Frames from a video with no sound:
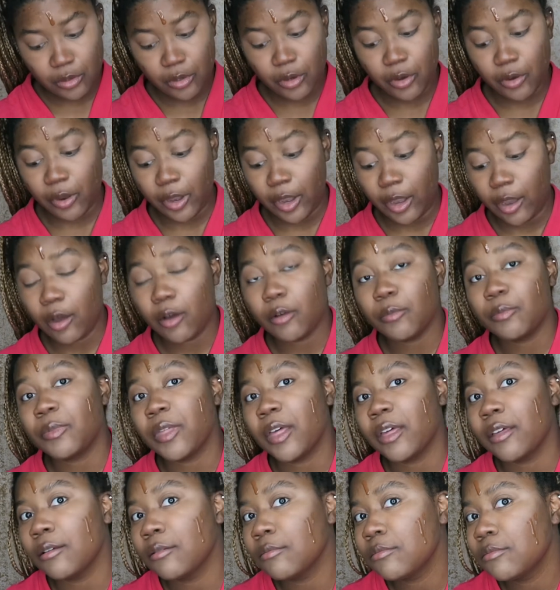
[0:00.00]
Okay, I hope
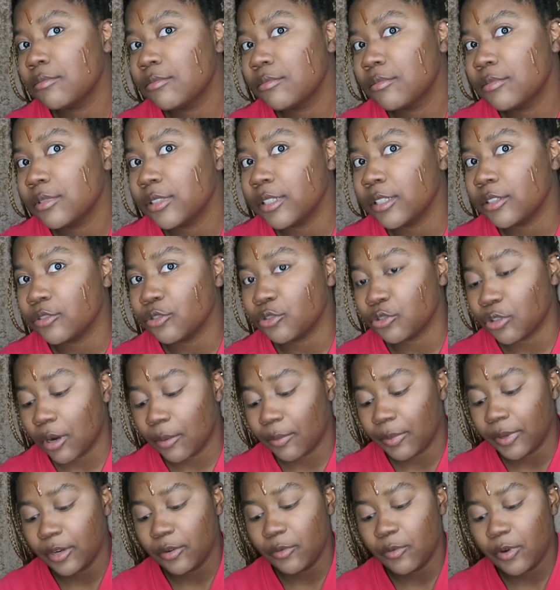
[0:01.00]
that didn't
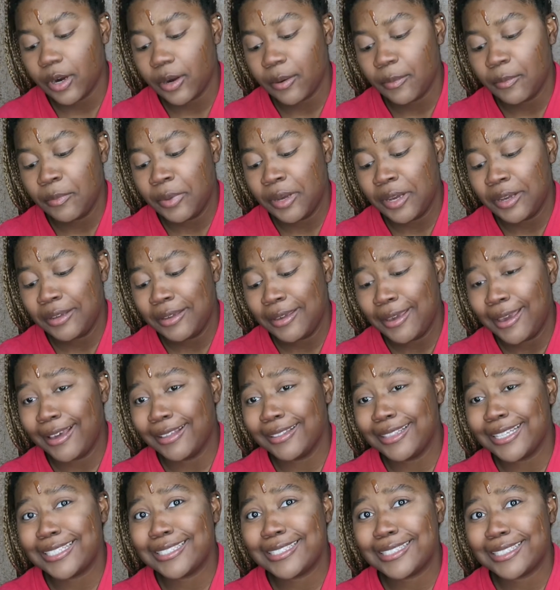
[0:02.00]
drop anywhere. But
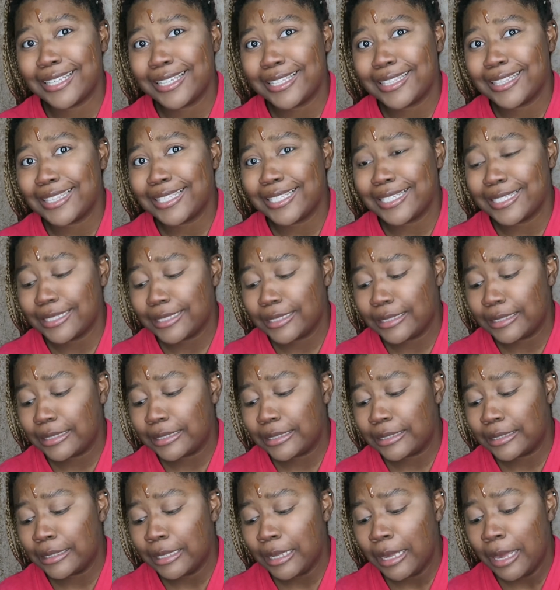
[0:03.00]
yeah, let's get this.
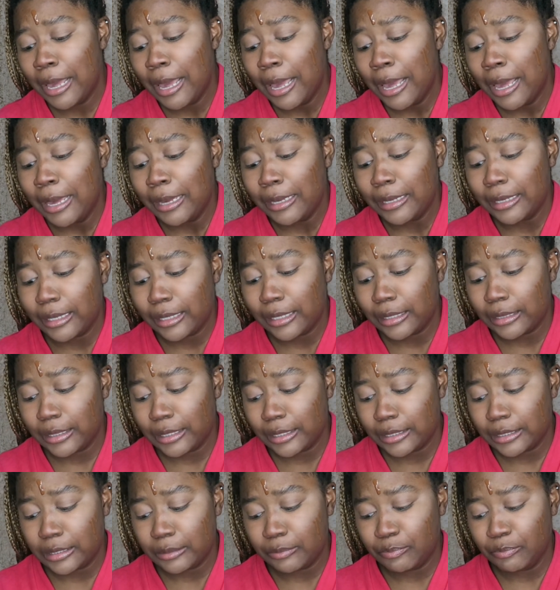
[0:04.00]
Get
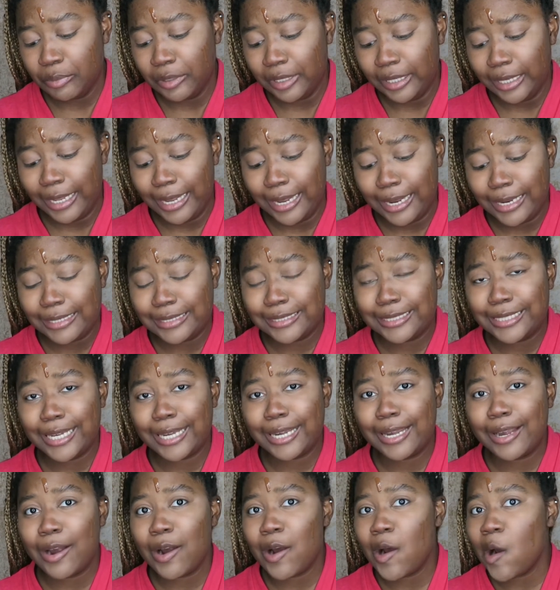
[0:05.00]
this
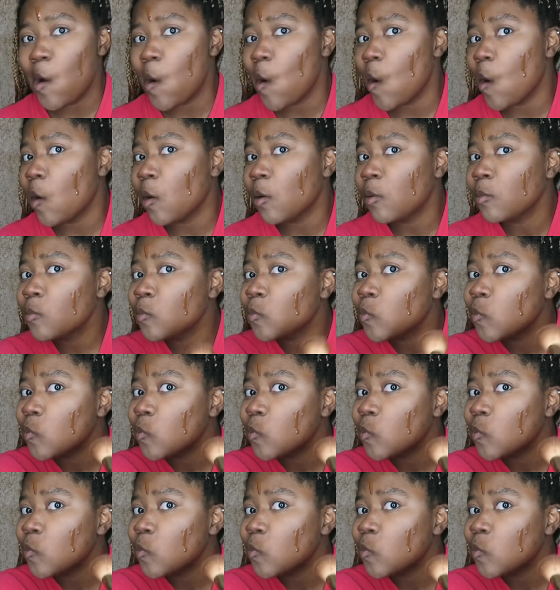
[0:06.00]
blended, girl.